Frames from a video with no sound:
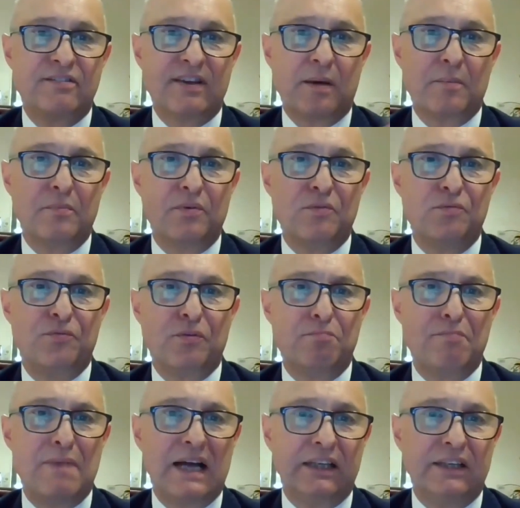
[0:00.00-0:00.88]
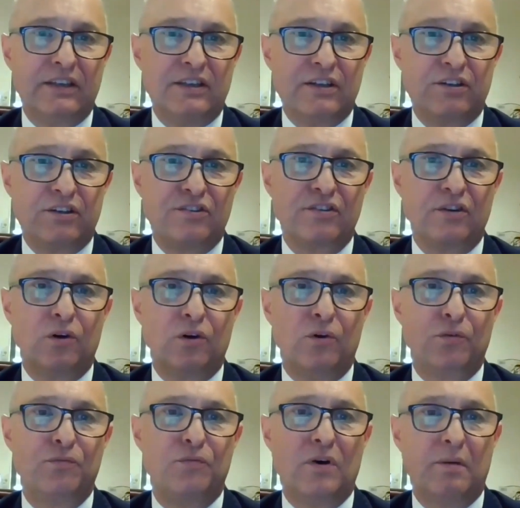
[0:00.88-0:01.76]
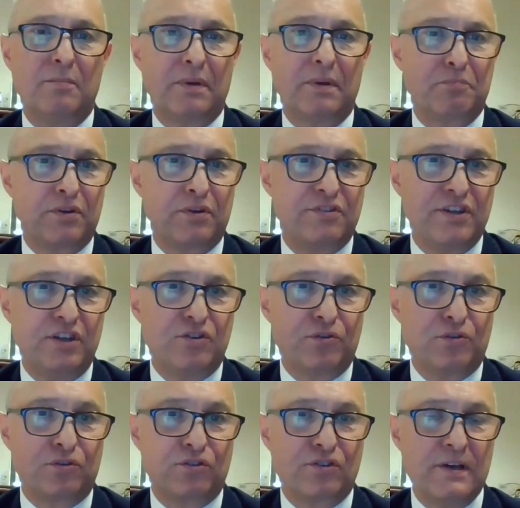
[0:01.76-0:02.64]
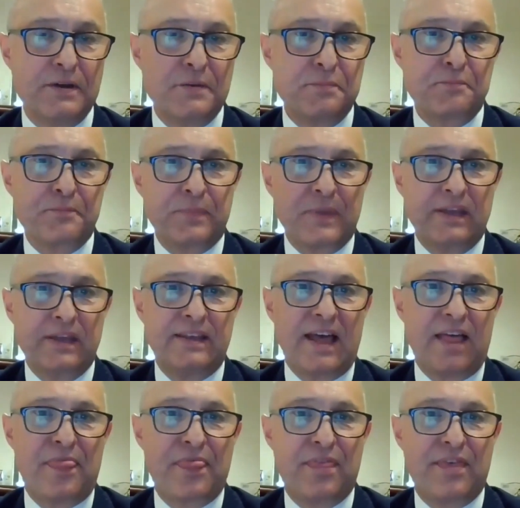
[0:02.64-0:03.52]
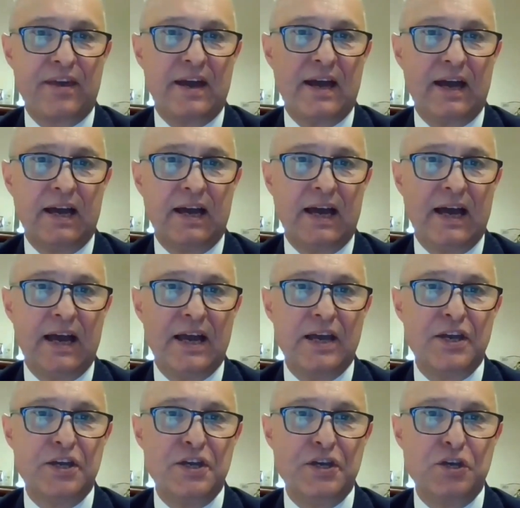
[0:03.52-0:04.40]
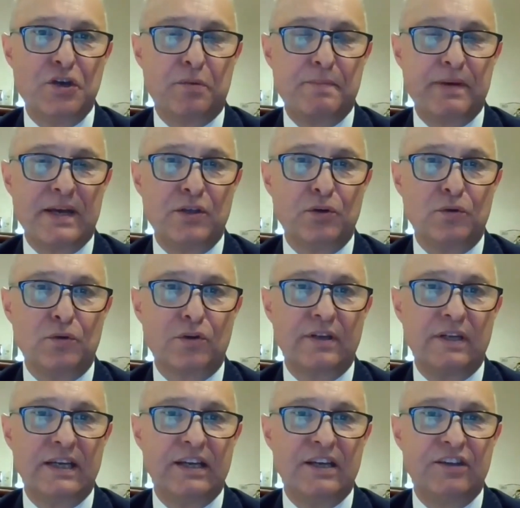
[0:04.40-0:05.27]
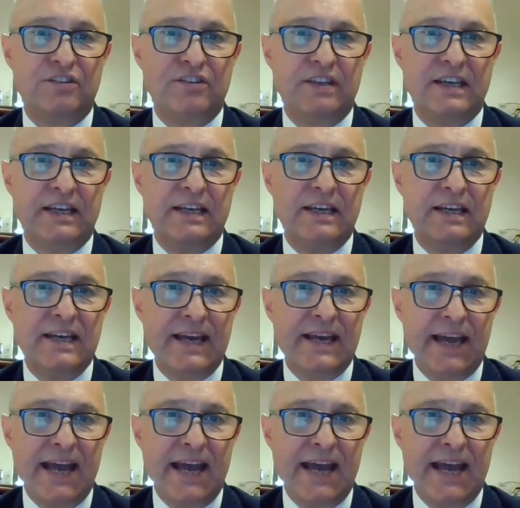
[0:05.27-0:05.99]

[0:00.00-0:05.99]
some formalities or formal procedures, that European Union is the